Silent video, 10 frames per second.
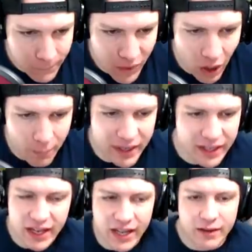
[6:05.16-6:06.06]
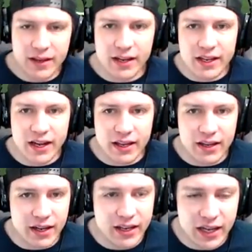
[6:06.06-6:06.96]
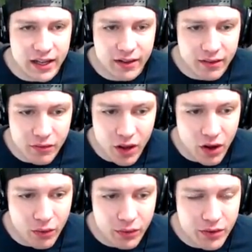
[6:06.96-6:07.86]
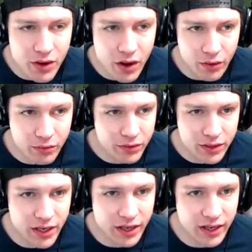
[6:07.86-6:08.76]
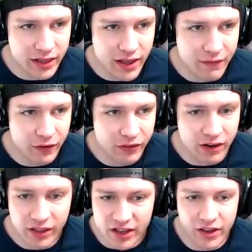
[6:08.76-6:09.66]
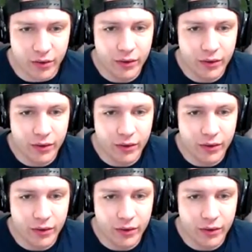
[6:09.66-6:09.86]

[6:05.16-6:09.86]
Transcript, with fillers: Nope, he didn't get it. He didn't get it. He didn't get it. No, no. He didn't get that first down. Thank you.